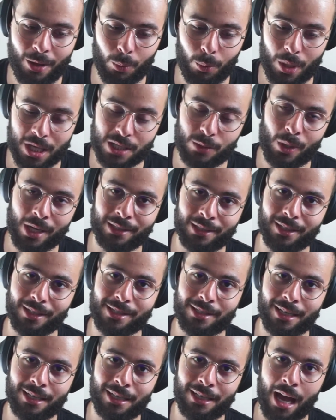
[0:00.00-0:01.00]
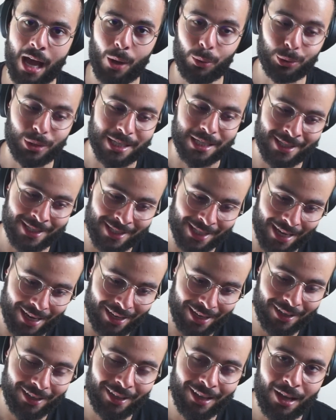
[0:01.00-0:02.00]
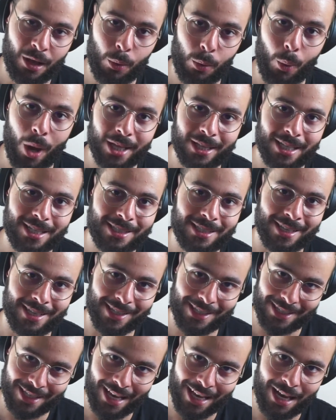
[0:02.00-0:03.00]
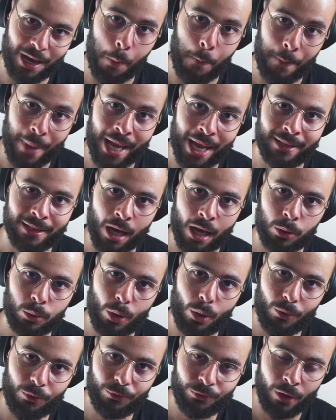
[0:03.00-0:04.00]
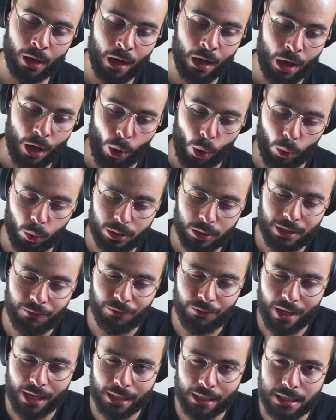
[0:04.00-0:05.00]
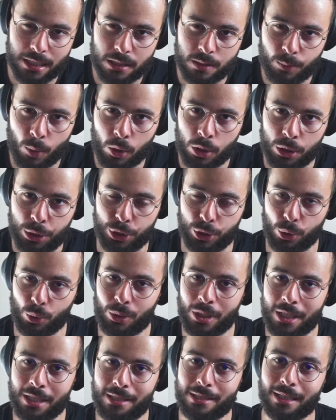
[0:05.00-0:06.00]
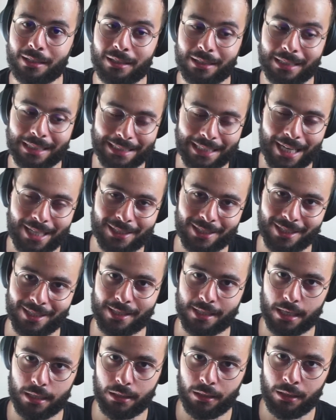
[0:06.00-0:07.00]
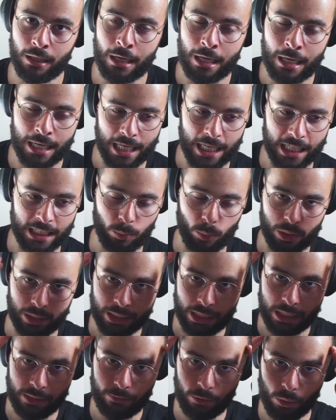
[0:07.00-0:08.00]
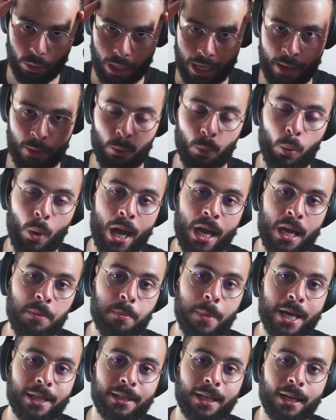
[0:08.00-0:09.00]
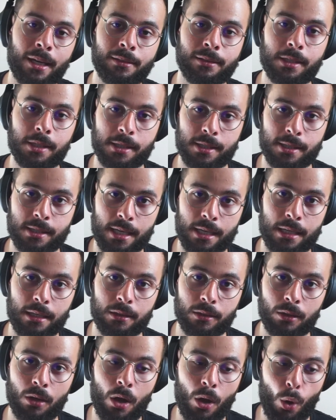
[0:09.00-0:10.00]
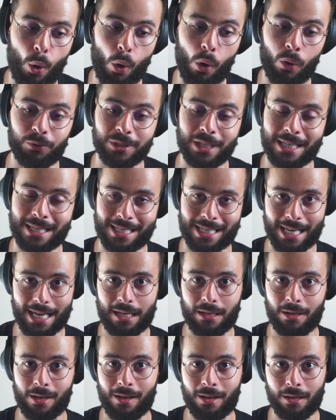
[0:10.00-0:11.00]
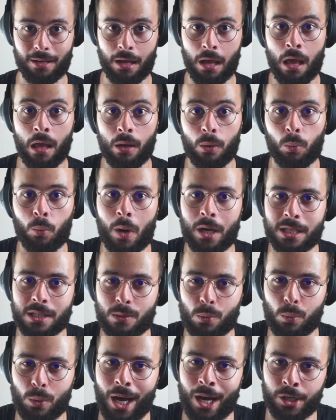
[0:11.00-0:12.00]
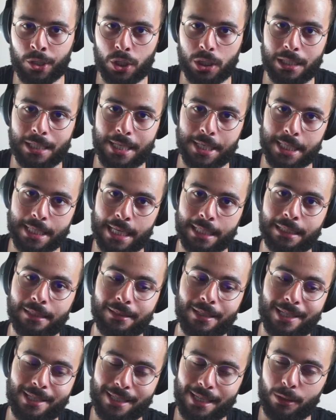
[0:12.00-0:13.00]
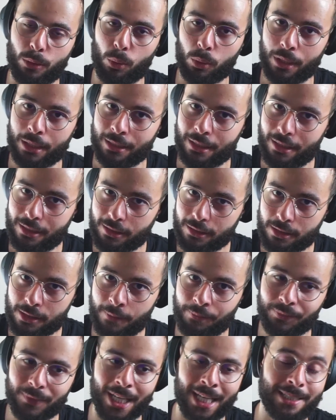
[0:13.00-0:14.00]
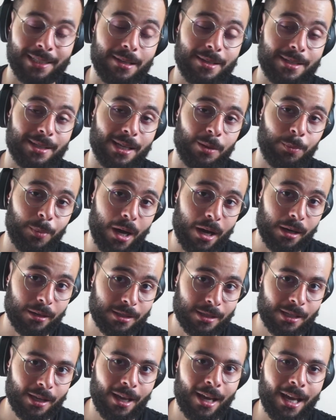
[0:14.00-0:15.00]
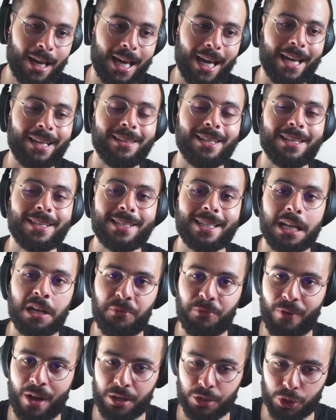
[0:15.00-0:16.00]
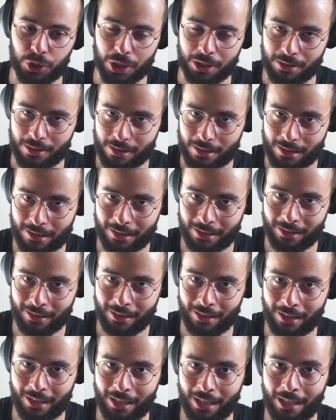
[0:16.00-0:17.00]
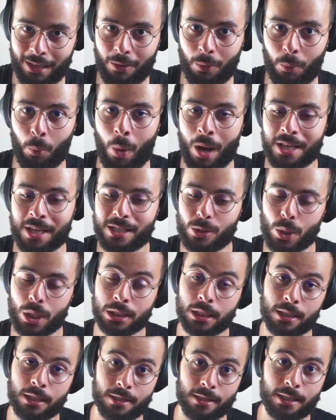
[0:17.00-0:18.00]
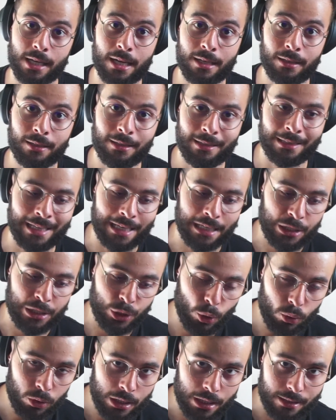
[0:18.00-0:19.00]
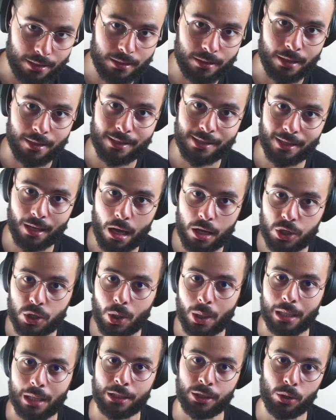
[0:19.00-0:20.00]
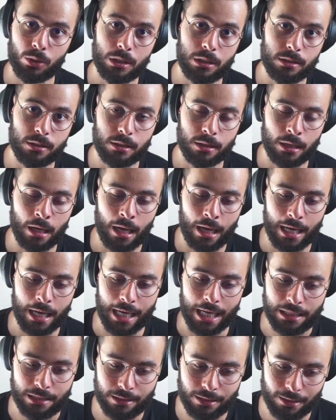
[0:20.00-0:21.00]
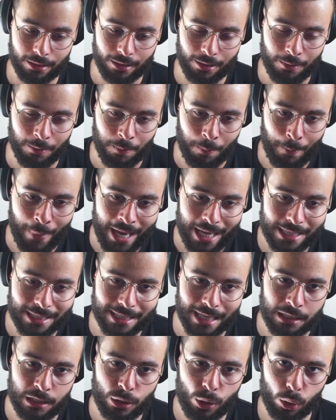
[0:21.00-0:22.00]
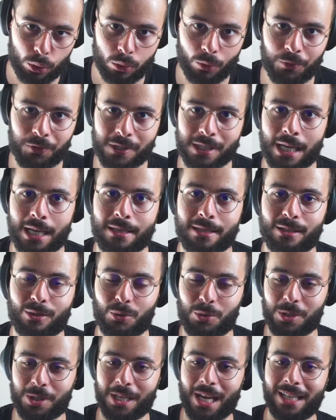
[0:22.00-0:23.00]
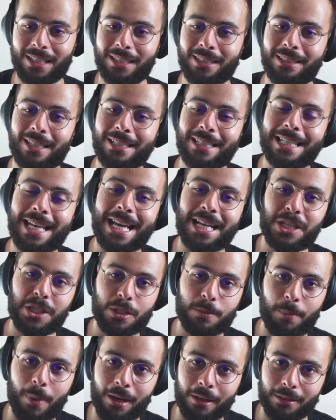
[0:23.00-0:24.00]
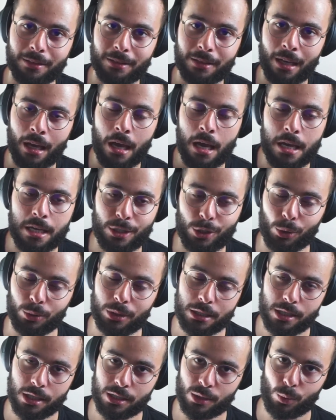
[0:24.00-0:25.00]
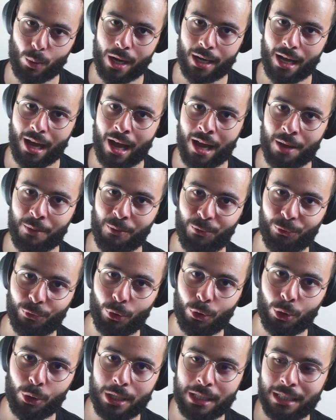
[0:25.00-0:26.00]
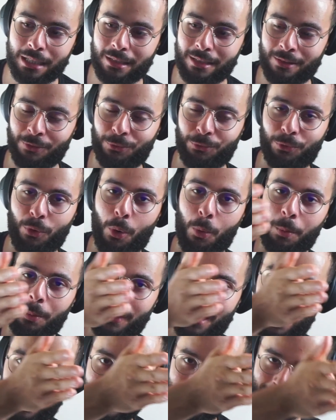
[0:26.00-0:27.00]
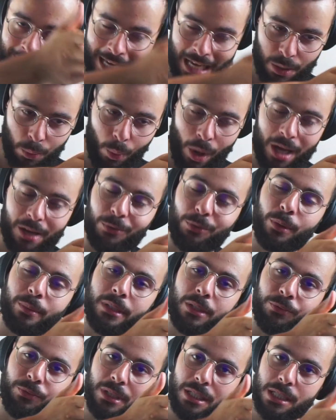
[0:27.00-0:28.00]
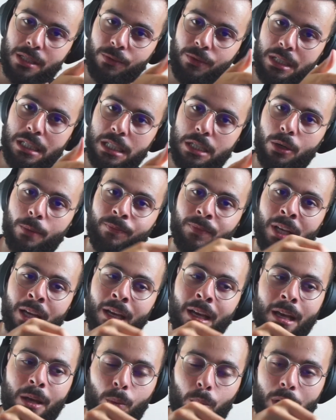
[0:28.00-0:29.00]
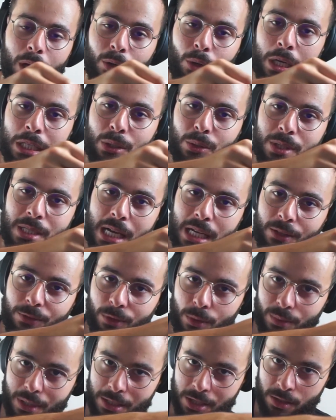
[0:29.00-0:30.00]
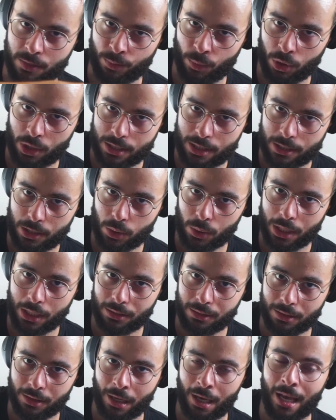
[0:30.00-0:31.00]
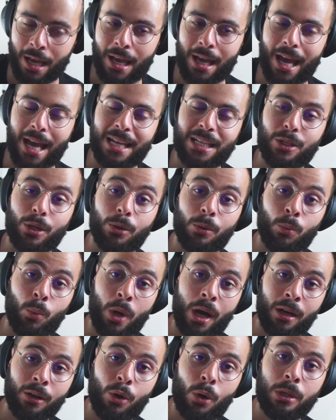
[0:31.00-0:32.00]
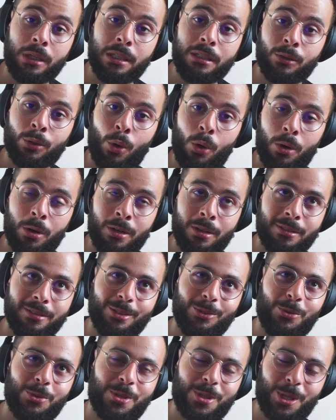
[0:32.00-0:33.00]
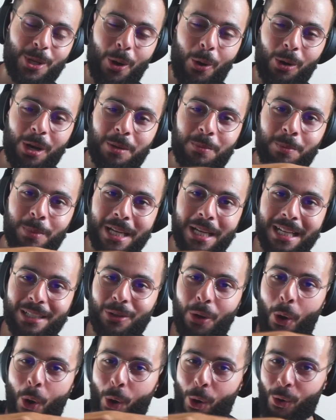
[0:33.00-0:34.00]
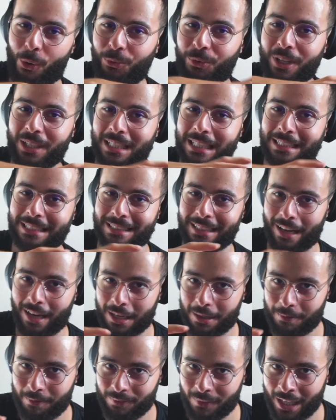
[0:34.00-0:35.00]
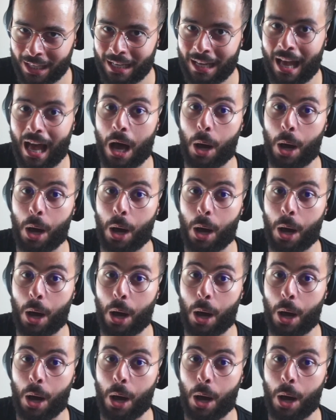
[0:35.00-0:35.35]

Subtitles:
we understand how the cell, what is the cell made out of, all the very small units that create the cell, it will give you a way better understanding of the cell once we actually study the cell organelles and the cell parts and the cell functions. Once you understand the units, the structural units, it makes a lot of sense to study the next part. So this is why I'm following from day one, from the first video. We are going to start from the smallest unit, and we are going to slowly build over the time our